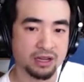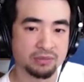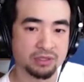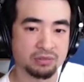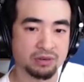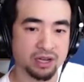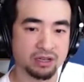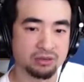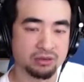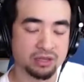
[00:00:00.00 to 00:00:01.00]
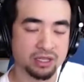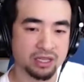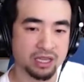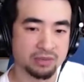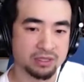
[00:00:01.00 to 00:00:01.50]
So Brian, you really
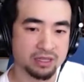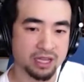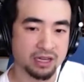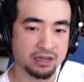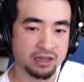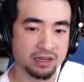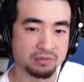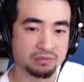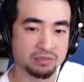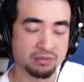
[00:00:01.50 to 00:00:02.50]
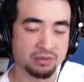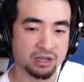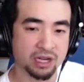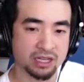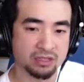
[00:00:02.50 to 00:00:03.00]
came into that somewhere in
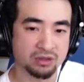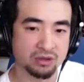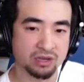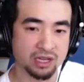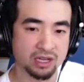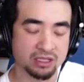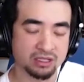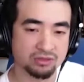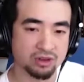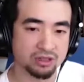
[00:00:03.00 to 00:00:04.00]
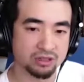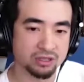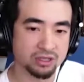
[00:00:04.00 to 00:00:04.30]
high school, and I kind of just followed.